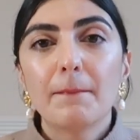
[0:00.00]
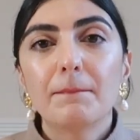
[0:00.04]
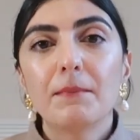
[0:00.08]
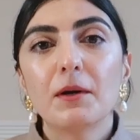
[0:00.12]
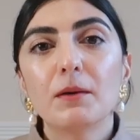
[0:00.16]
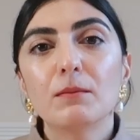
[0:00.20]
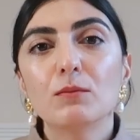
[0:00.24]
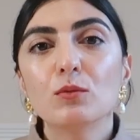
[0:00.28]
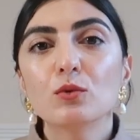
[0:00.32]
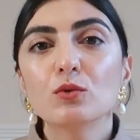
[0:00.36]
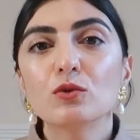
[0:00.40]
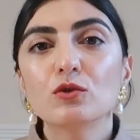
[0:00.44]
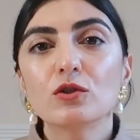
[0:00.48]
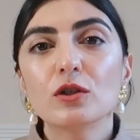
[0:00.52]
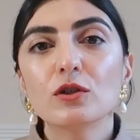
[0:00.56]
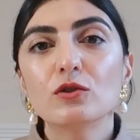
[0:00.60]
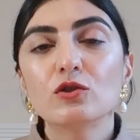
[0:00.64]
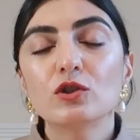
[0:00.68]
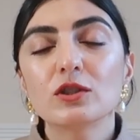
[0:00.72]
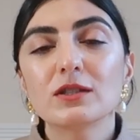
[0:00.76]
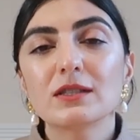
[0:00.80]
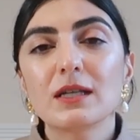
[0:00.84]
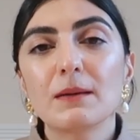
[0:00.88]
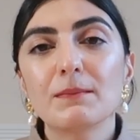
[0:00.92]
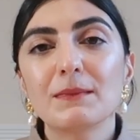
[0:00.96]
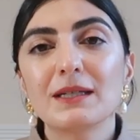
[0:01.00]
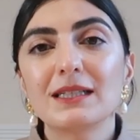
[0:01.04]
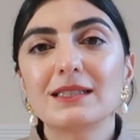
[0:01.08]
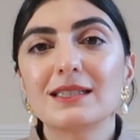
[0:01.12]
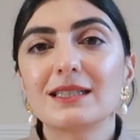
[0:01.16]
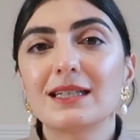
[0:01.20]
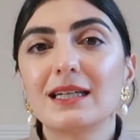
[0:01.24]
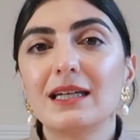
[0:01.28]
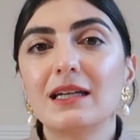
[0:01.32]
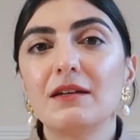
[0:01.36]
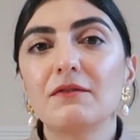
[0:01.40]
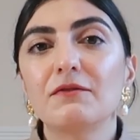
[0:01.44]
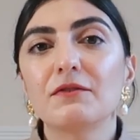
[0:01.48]
but more so just something
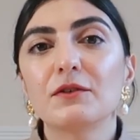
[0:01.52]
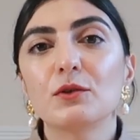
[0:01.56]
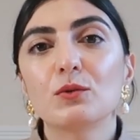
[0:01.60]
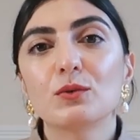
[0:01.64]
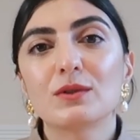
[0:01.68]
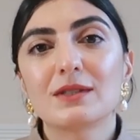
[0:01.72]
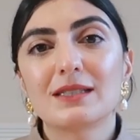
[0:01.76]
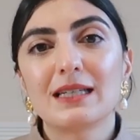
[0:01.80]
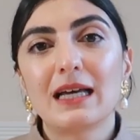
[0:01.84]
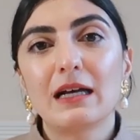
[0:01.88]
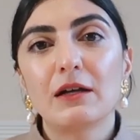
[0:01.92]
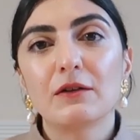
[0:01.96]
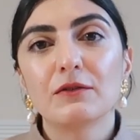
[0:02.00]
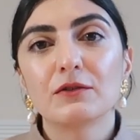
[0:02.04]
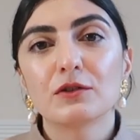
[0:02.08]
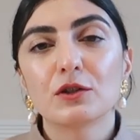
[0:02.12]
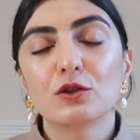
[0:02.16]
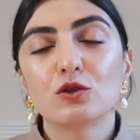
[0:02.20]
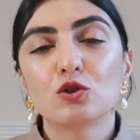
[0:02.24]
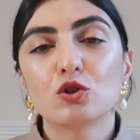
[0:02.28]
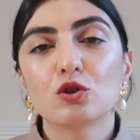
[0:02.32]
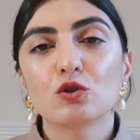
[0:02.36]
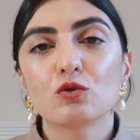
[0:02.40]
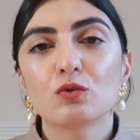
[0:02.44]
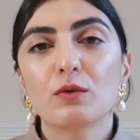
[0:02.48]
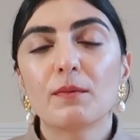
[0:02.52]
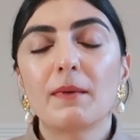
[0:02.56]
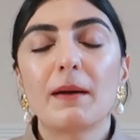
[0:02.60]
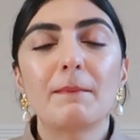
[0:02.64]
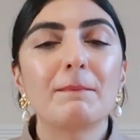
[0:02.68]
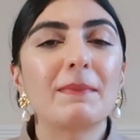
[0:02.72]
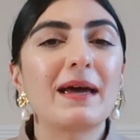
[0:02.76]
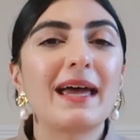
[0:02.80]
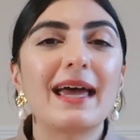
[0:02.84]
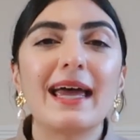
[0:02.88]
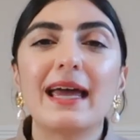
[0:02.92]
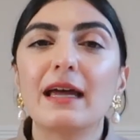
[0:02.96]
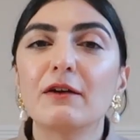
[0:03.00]
to keep for yourselves and just
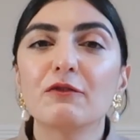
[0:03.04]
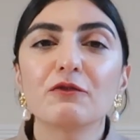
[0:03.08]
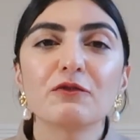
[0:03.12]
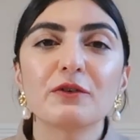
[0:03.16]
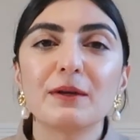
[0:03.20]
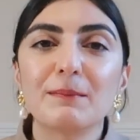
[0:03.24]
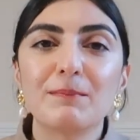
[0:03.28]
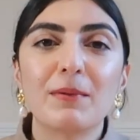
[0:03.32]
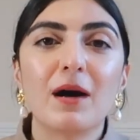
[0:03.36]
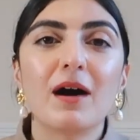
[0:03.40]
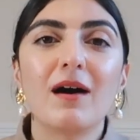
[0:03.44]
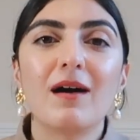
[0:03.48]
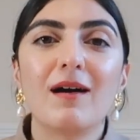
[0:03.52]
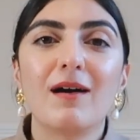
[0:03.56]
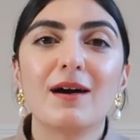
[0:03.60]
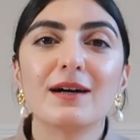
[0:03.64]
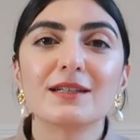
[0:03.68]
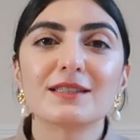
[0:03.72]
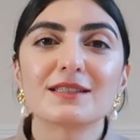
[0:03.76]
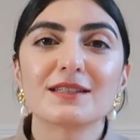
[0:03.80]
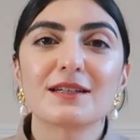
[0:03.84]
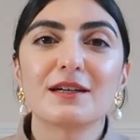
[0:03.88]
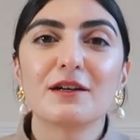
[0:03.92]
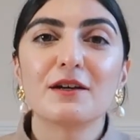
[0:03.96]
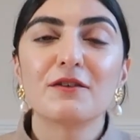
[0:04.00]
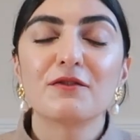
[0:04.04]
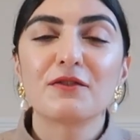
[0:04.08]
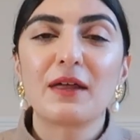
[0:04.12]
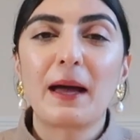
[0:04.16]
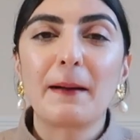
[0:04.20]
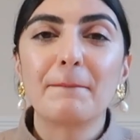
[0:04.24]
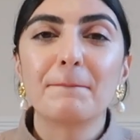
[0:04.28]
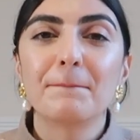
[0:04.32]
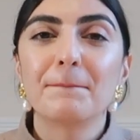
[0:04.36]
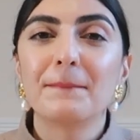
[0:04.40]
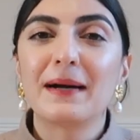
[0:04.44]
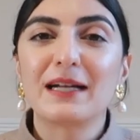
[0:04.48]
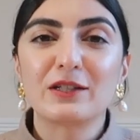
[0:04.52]
remember every part of
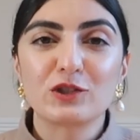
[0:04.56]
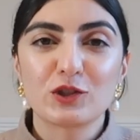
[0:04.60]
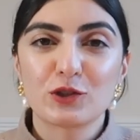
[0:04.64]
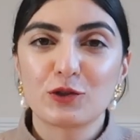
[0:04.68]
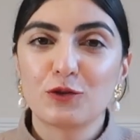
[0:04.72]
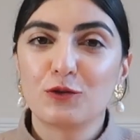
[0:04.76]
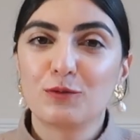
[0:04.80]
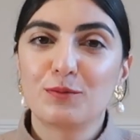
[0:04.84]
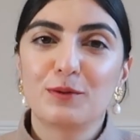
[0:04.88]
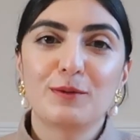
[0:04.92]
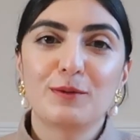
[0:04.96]
that magical